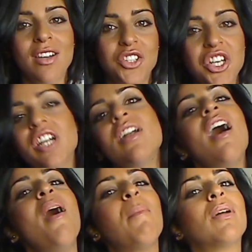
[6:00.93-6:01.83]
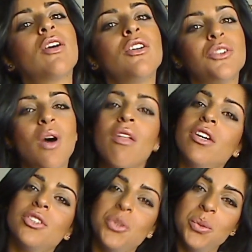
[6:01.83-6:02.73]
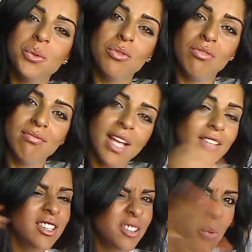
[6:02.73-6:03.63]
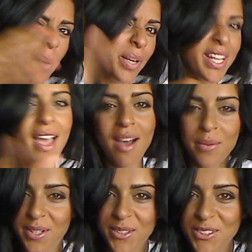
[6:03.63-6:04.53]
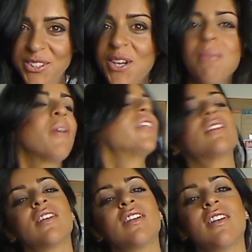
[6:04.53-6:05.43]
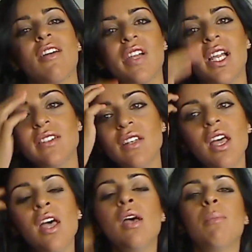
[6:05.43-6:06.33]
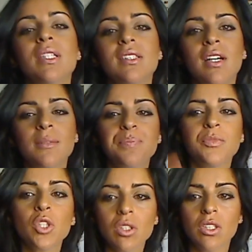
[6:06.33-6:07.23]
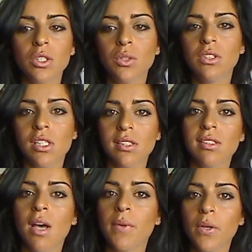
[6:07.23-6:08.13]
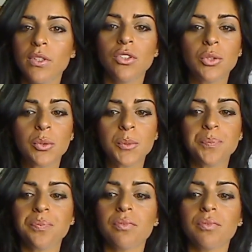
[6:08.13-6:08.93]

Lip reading: chair, but also other two letters, the waw and ya. We're going to talk about this in another lesson. But to conclude this, I'm going to